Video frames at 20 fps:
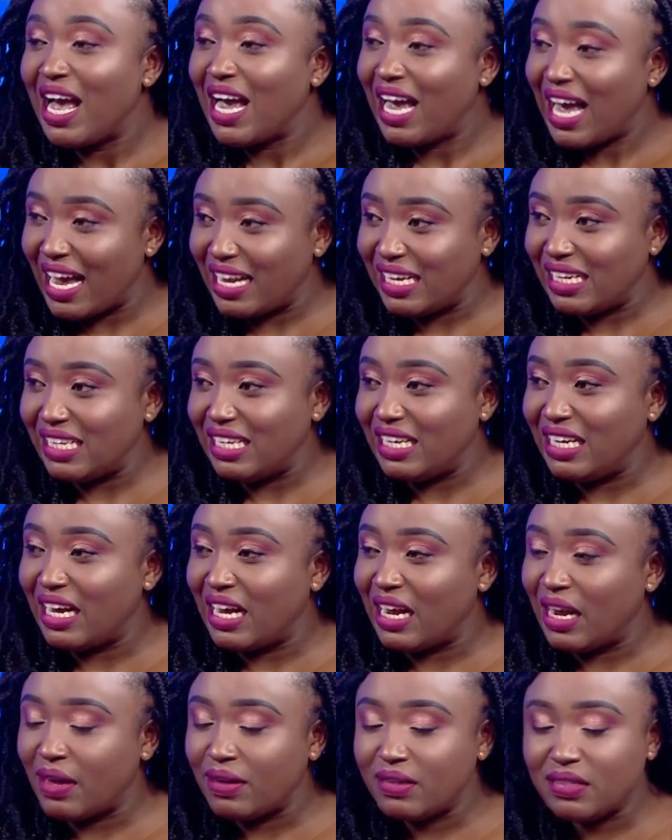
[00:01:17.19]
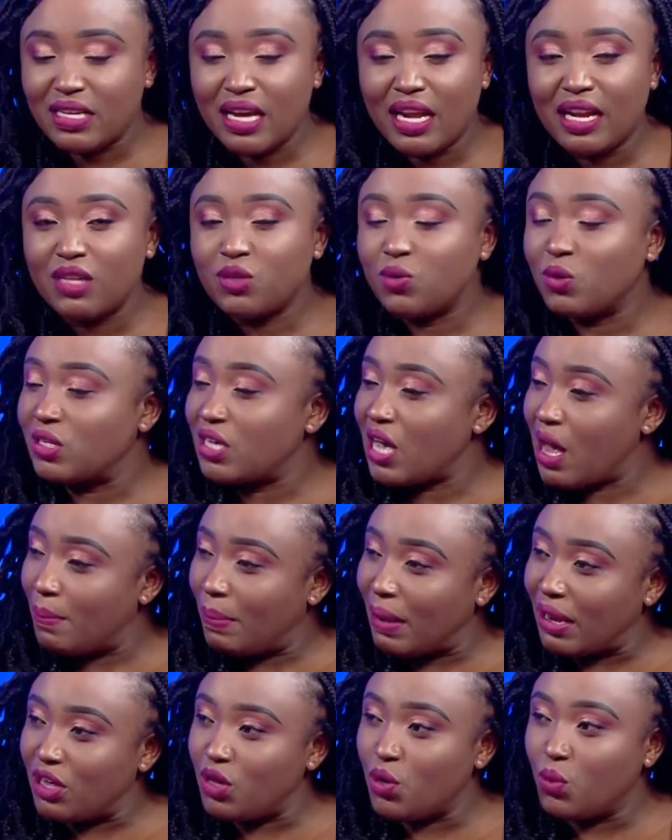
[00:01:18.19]
Kindly tell us what
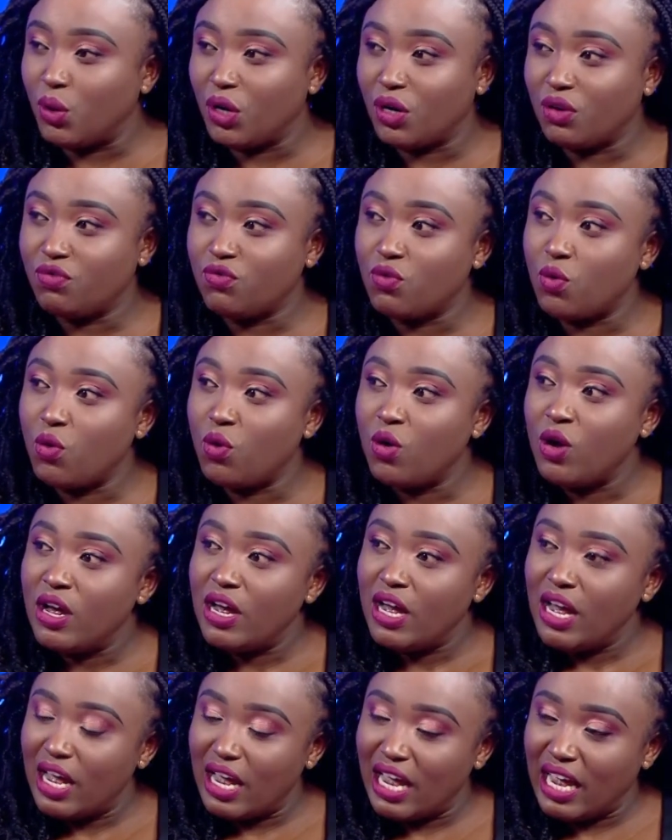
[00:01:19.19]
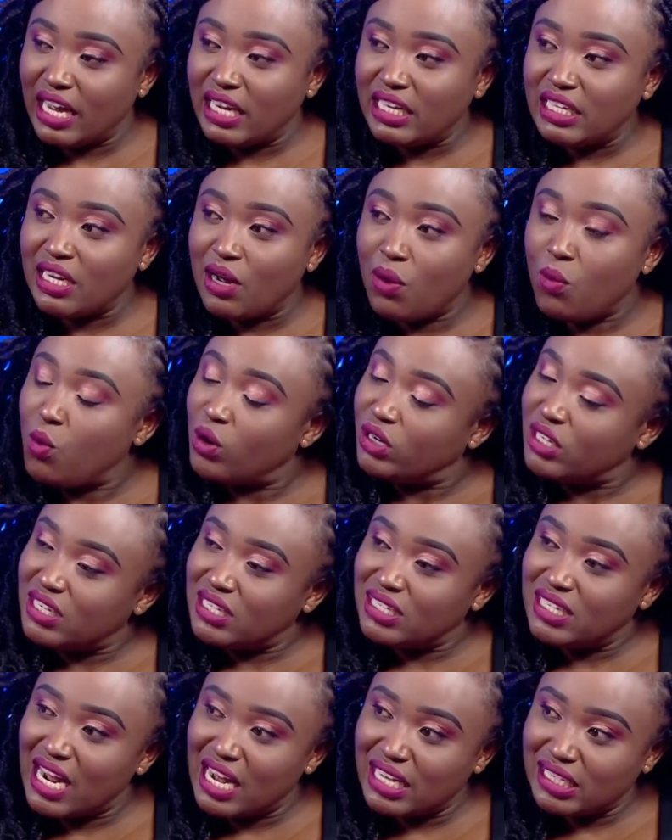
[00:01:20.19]
company you work for and what
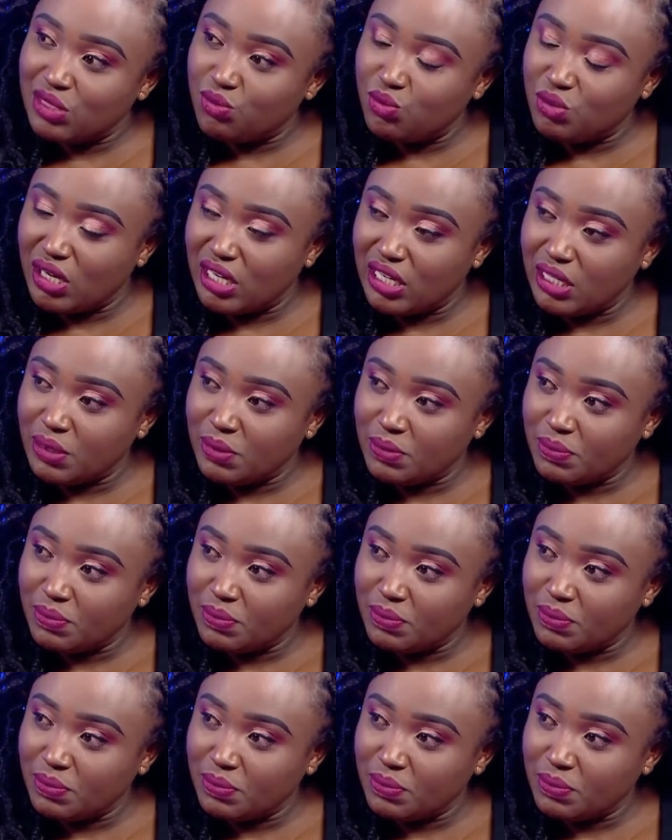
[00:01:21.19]
it does, really.